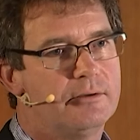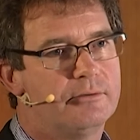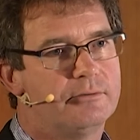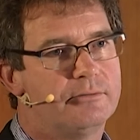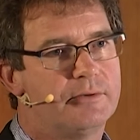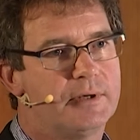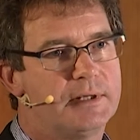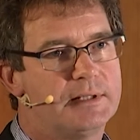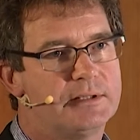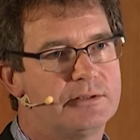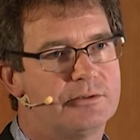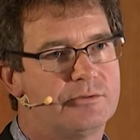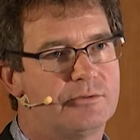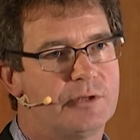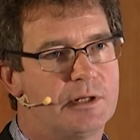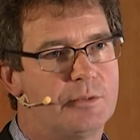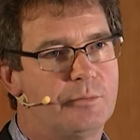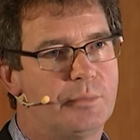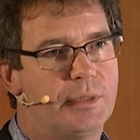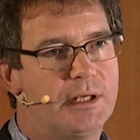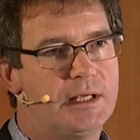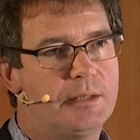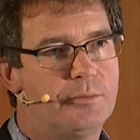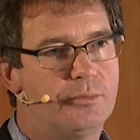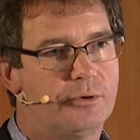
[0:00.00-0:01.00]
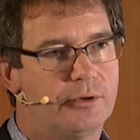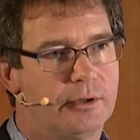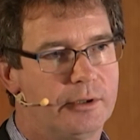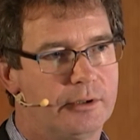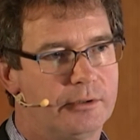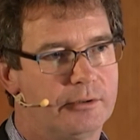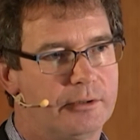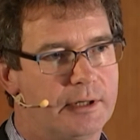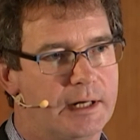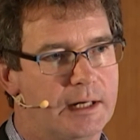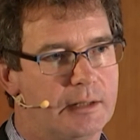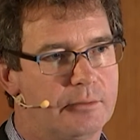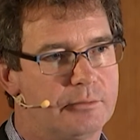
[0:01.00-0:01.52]
phase 3B
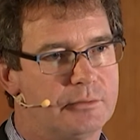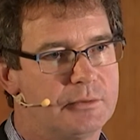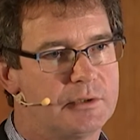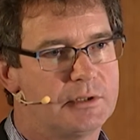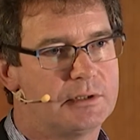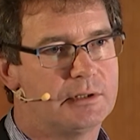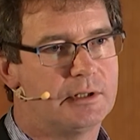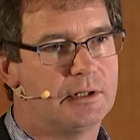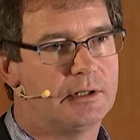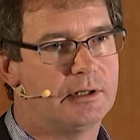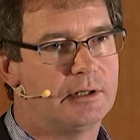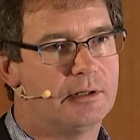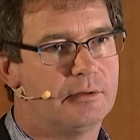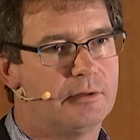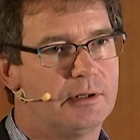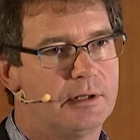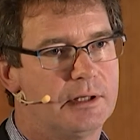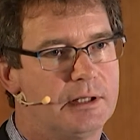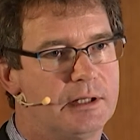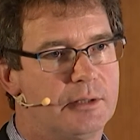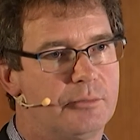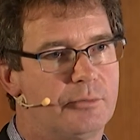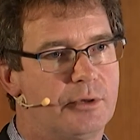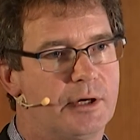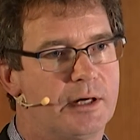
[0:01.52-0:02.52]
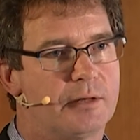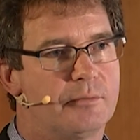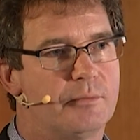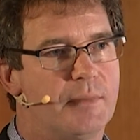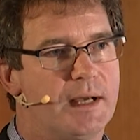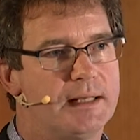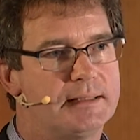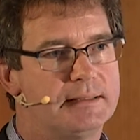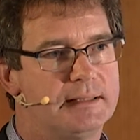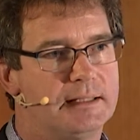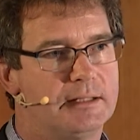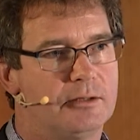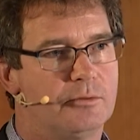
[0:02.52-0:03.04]
programs in a
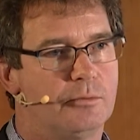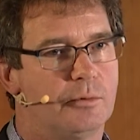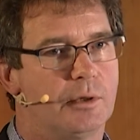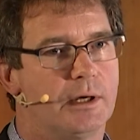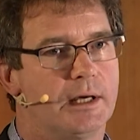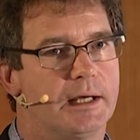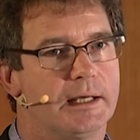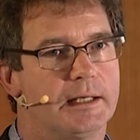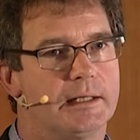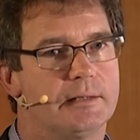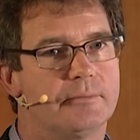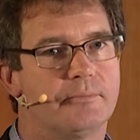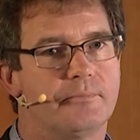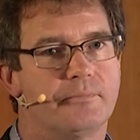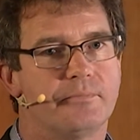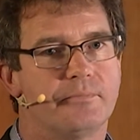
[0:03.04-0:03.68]
pragmatic way.